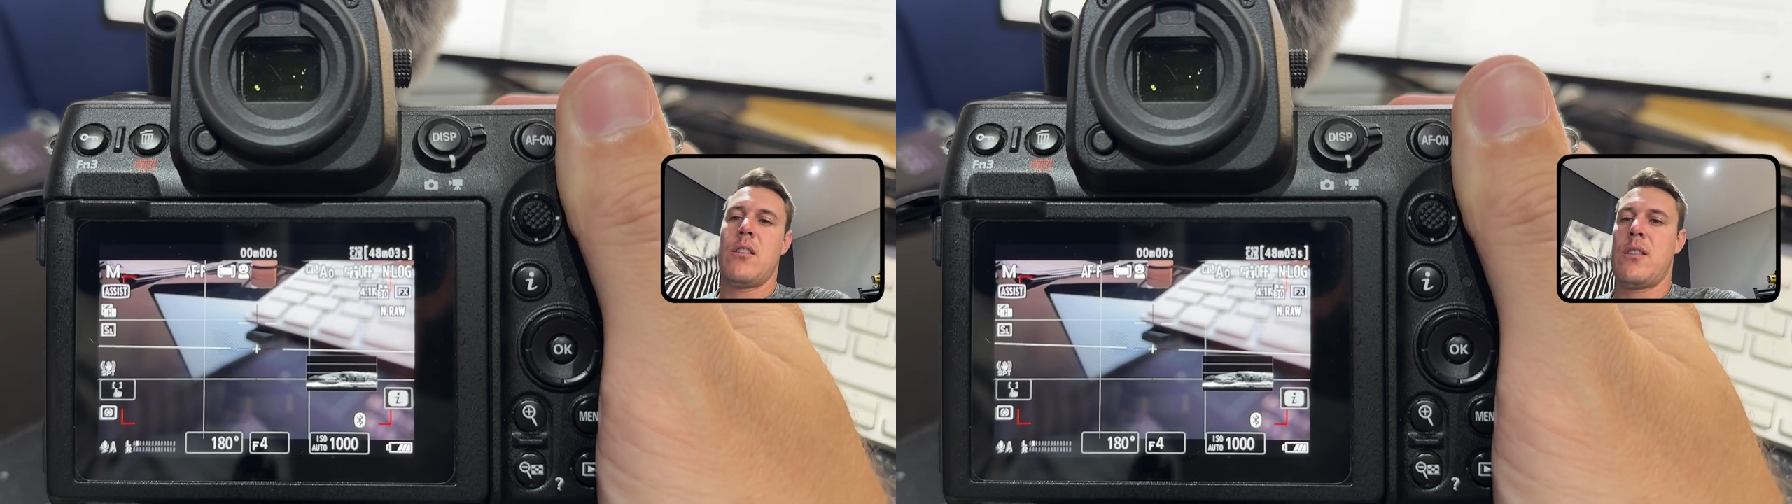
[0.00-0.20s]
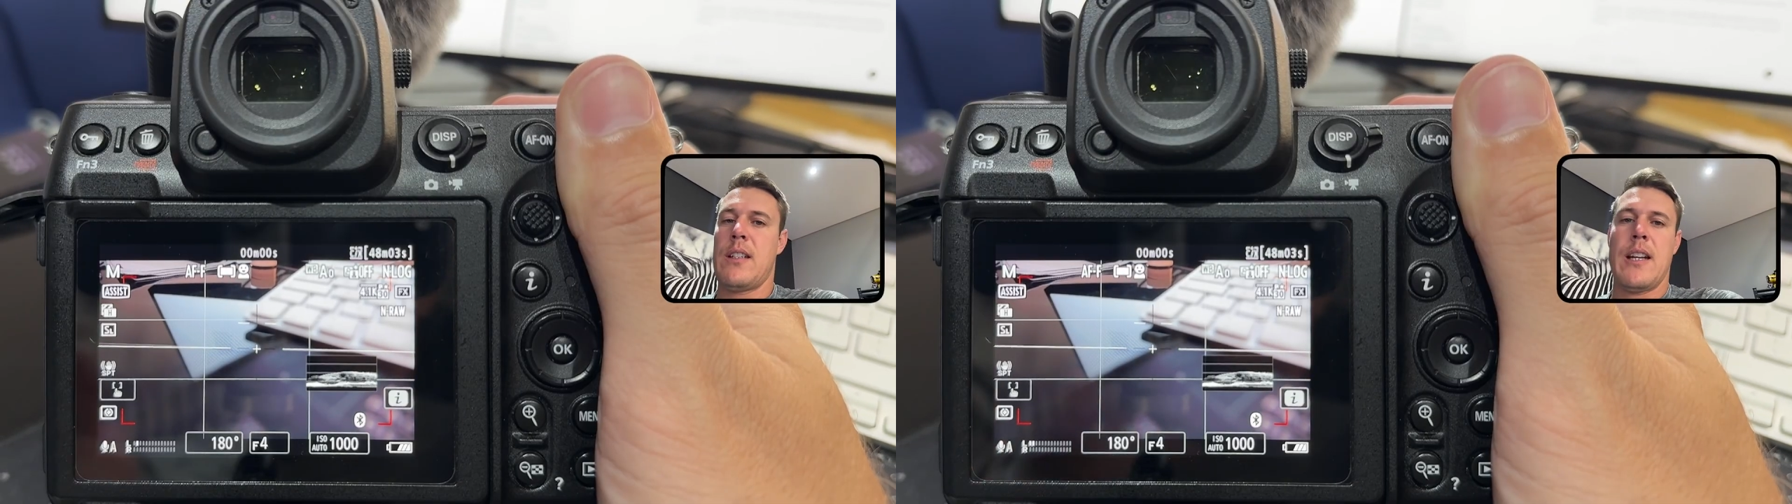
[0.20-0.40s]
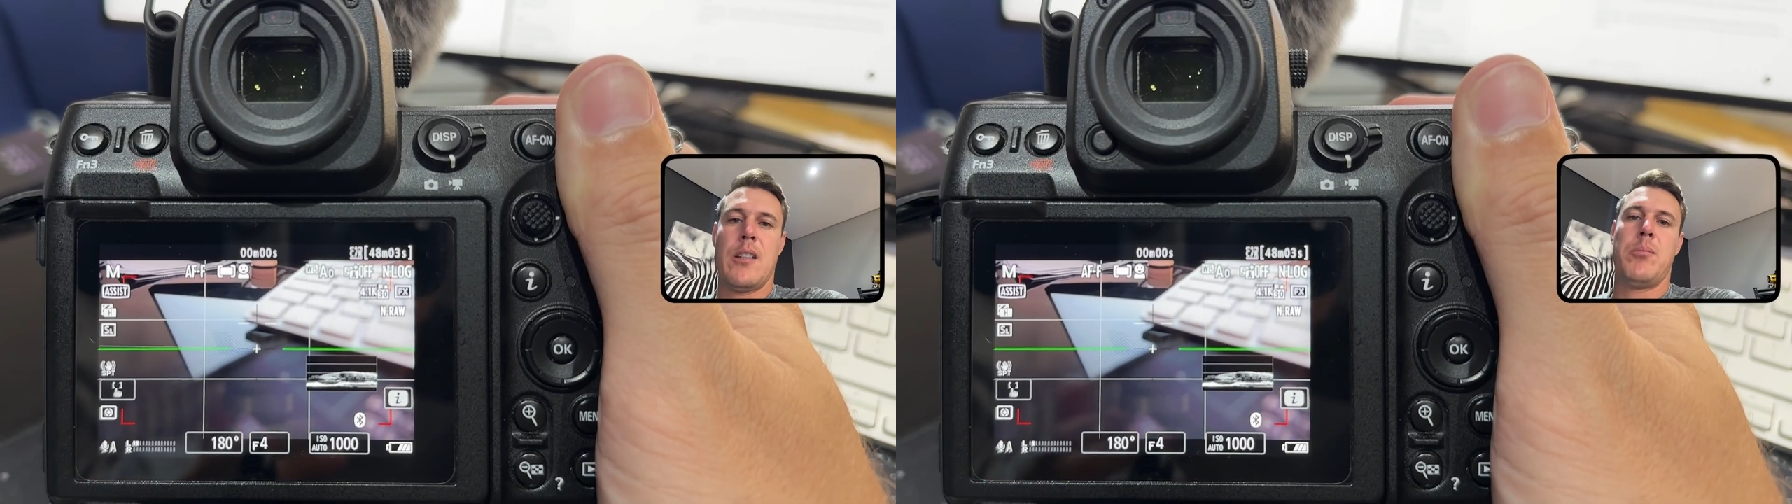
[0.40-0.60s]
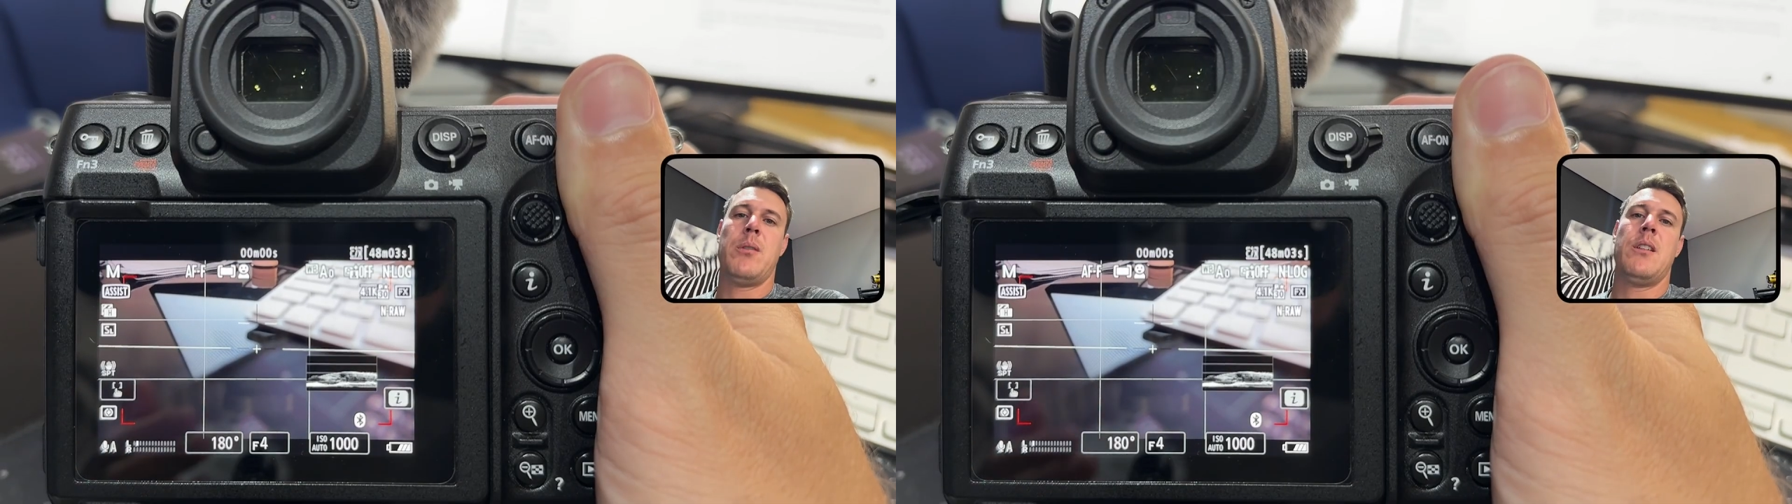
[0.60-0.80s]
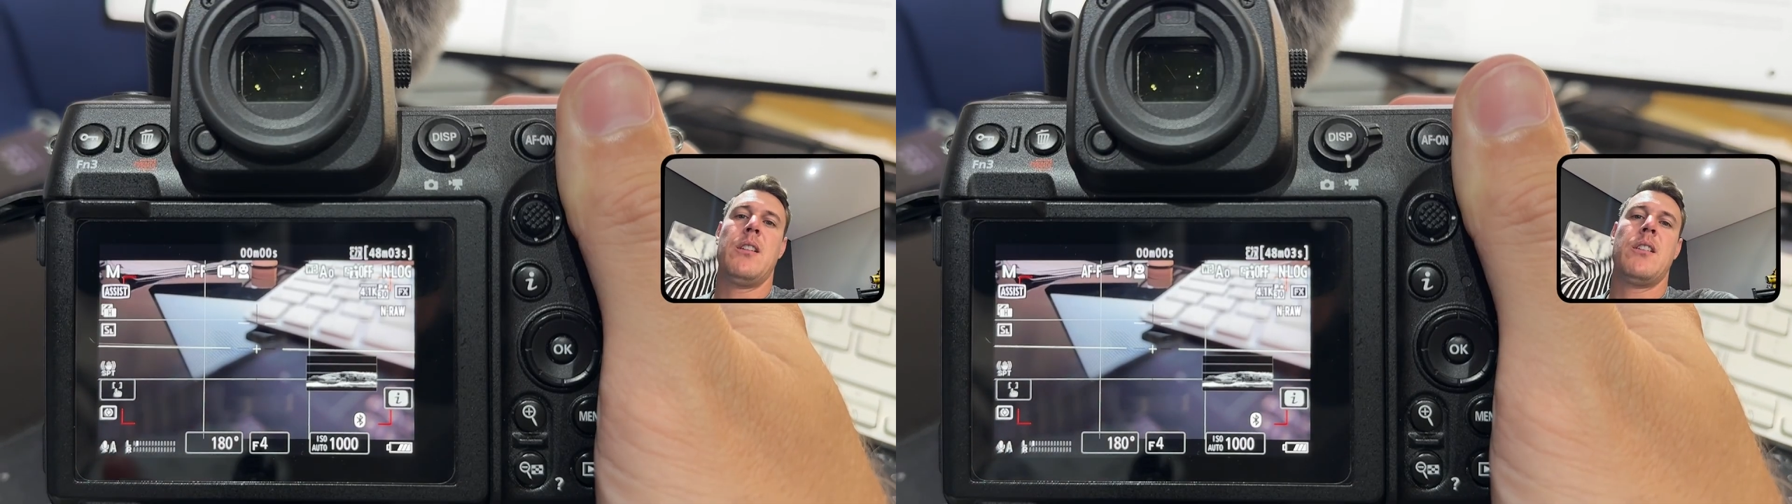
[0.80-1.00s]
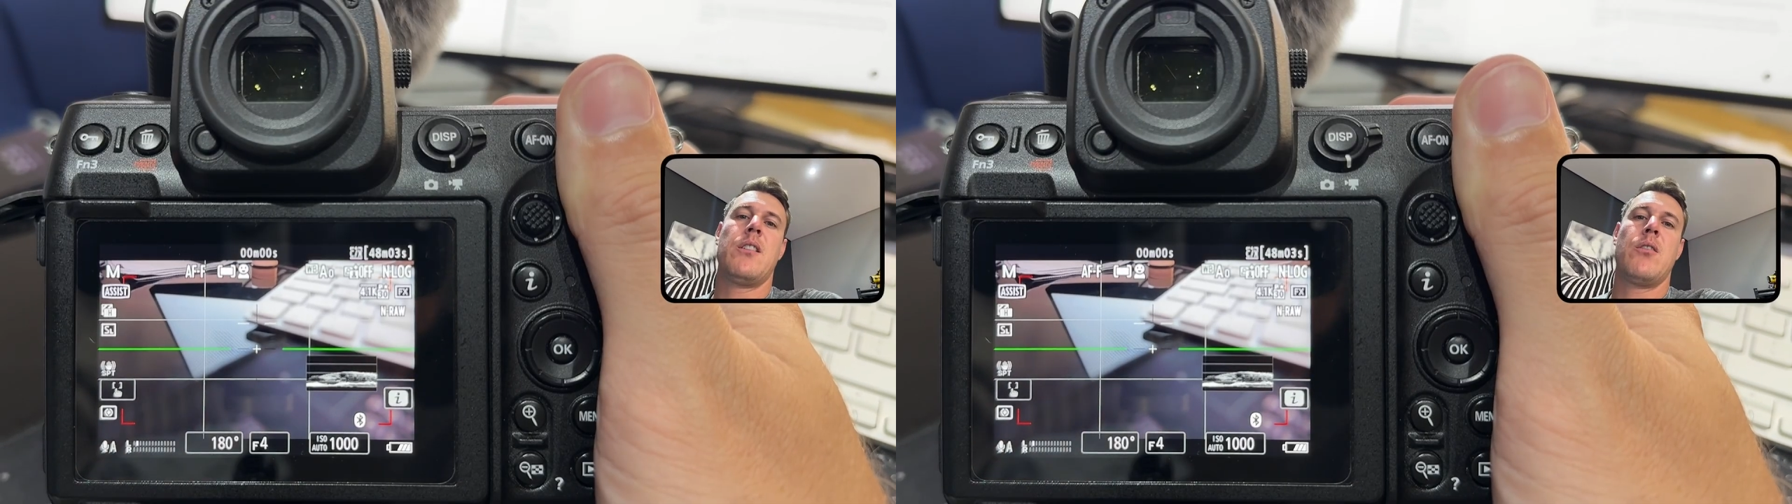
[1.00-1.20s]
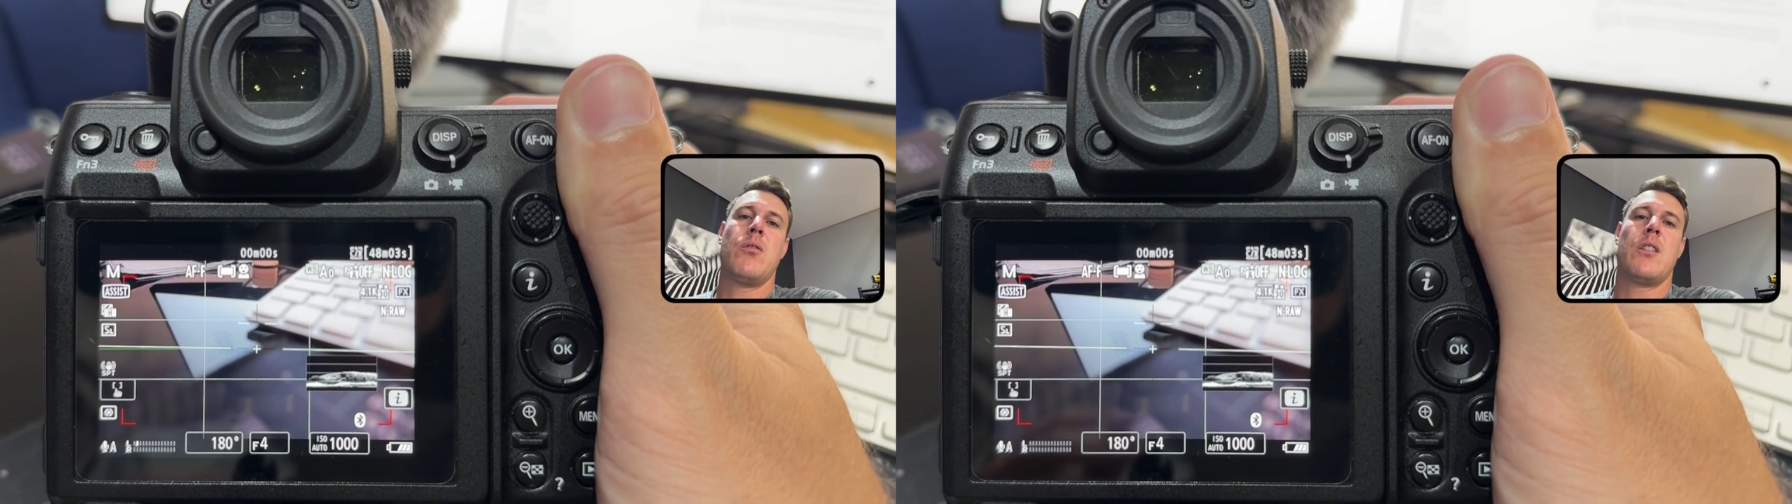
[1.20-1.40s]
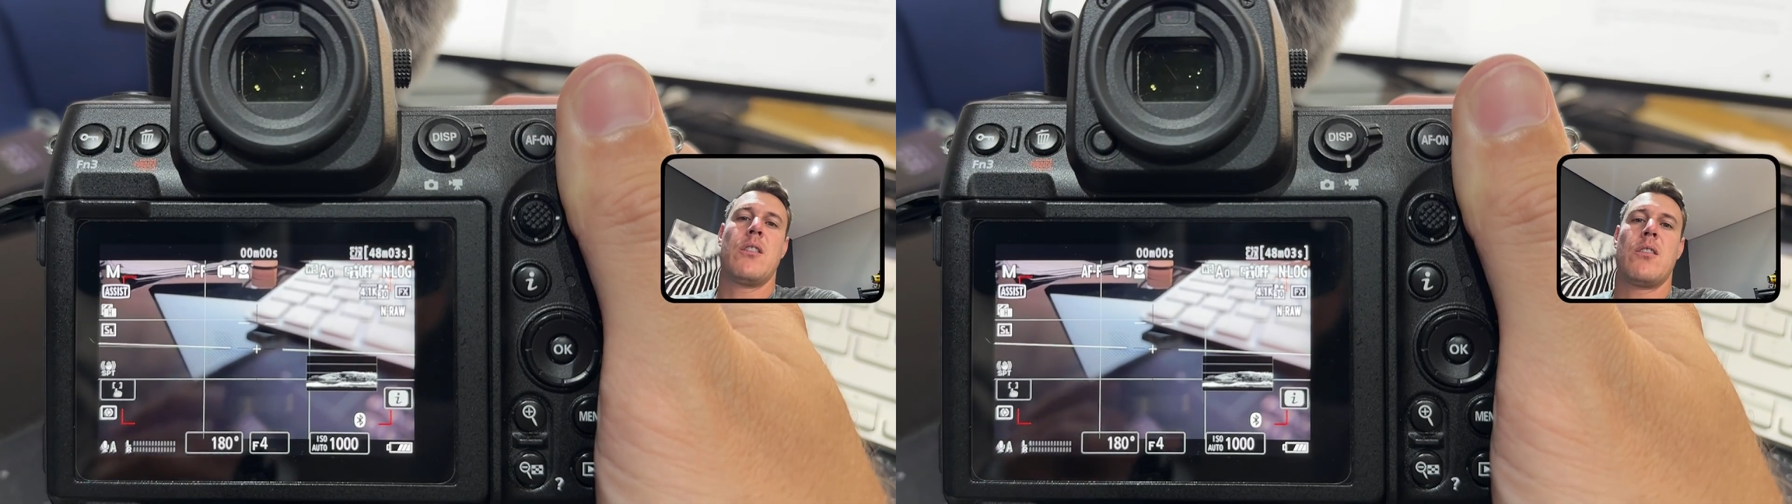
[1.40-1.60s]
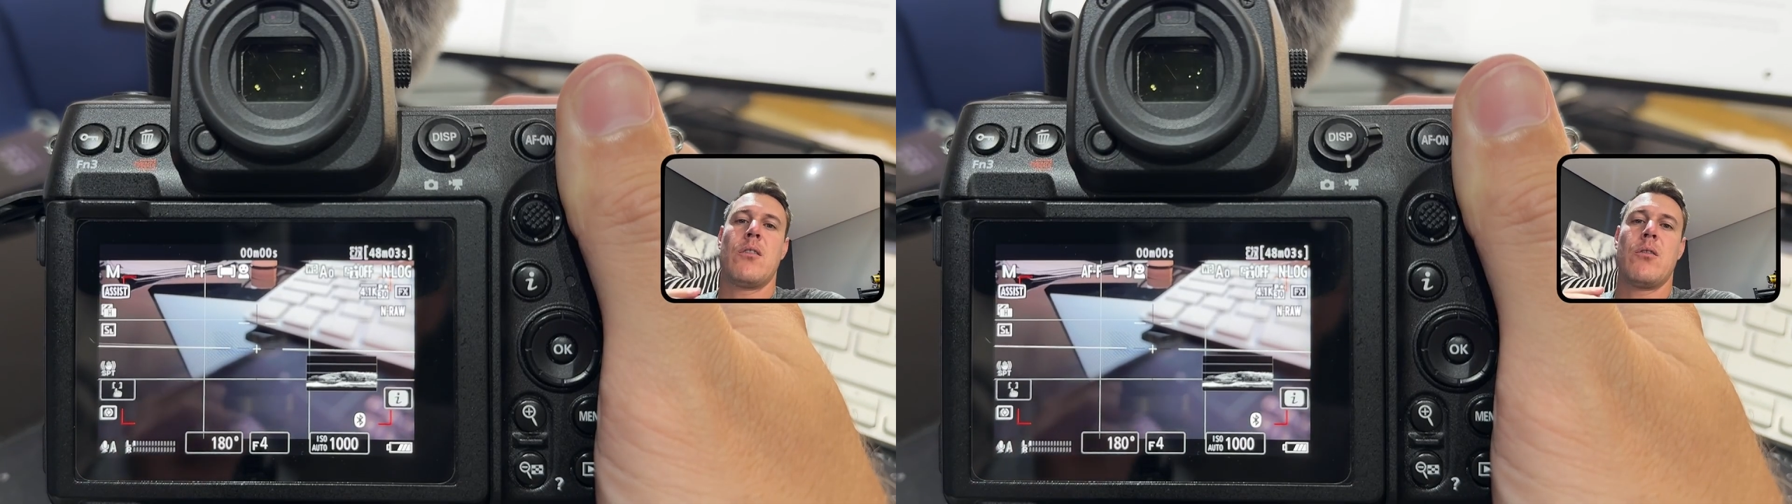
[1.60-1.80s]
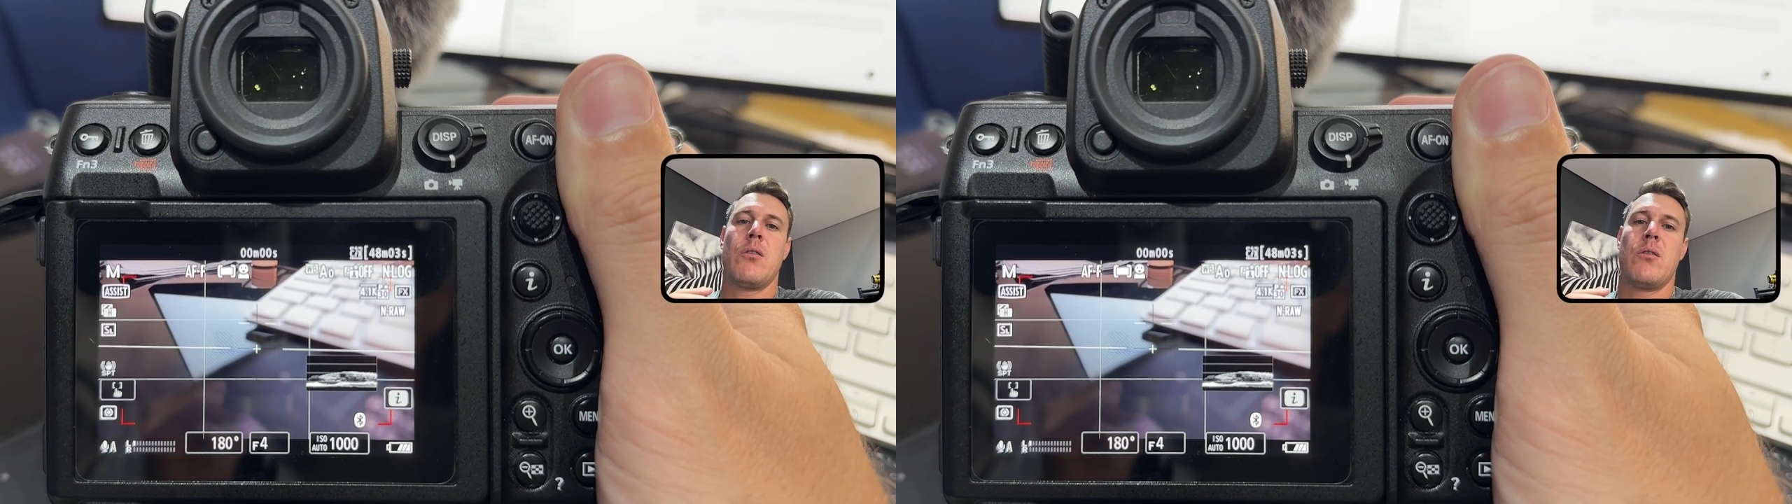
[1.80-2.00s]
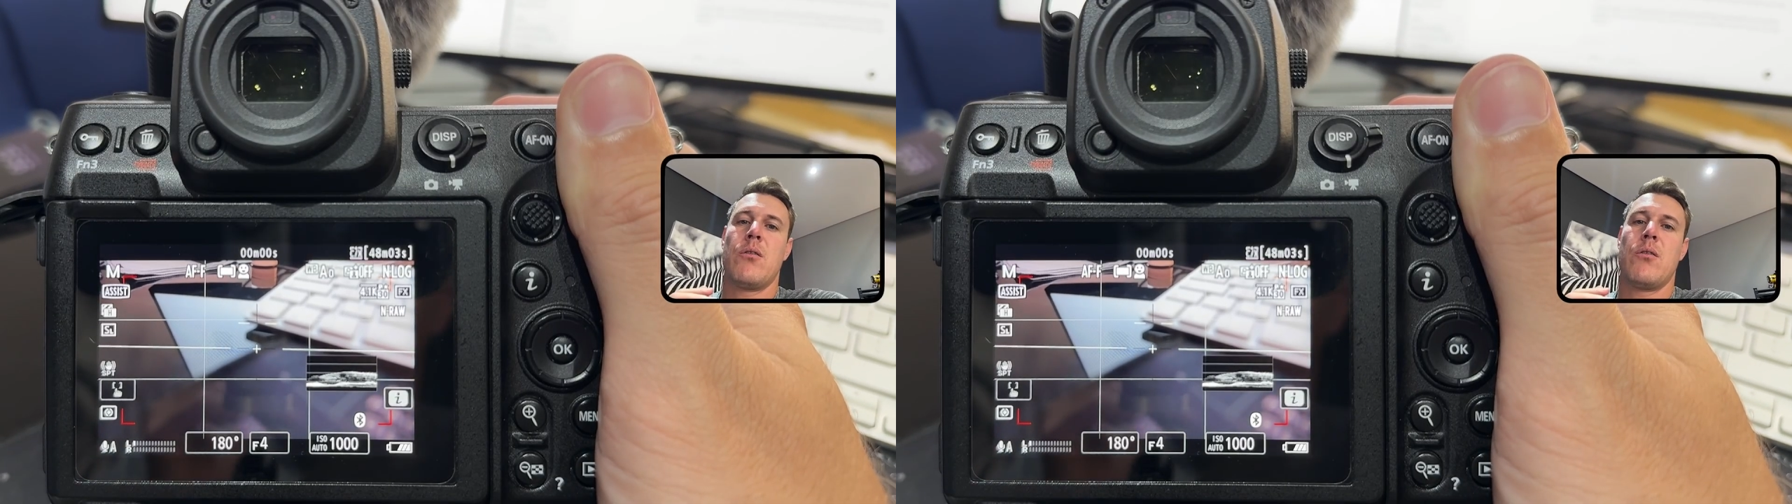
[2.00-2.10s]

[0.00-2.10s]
1080p you can still